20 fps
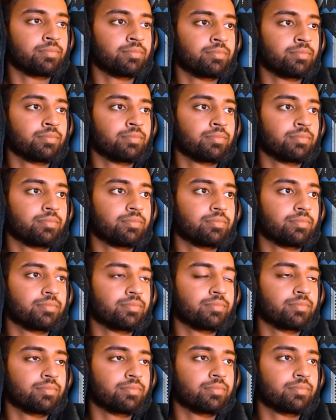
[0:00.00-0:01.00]

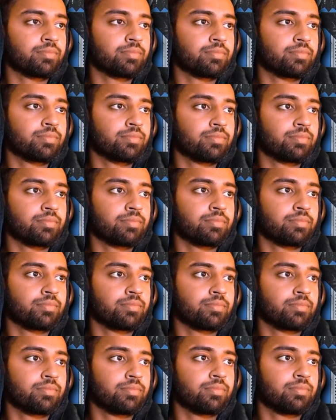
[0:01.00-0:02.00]

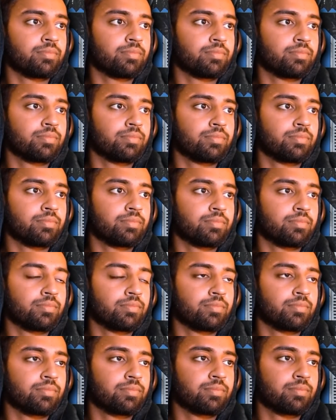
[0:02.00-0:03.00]

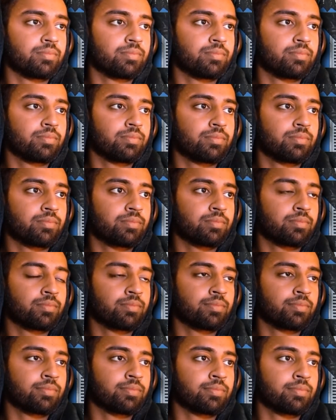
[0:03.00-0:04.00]

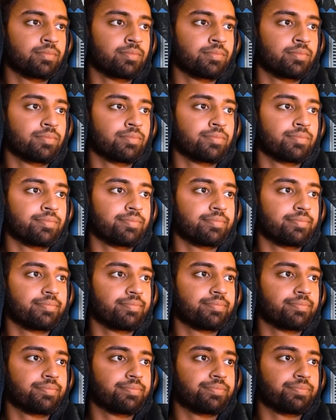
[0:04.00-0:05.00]

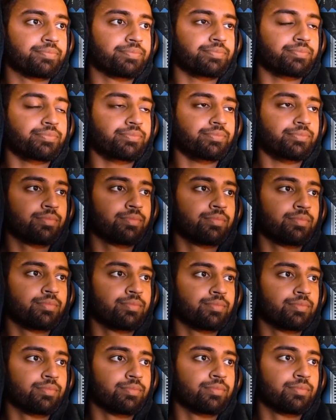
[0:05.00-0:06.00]

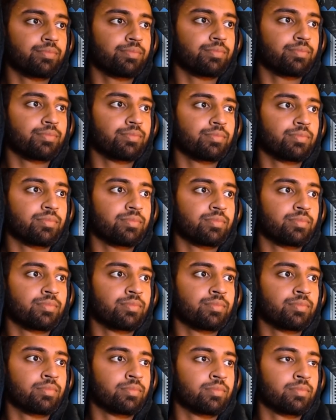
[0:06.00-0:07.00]

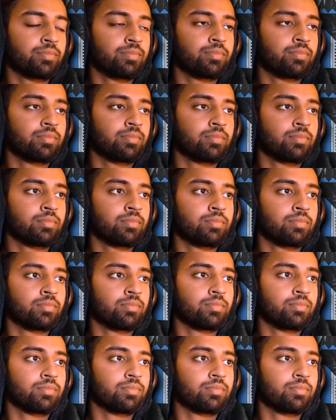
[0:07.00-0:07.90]
[no speech]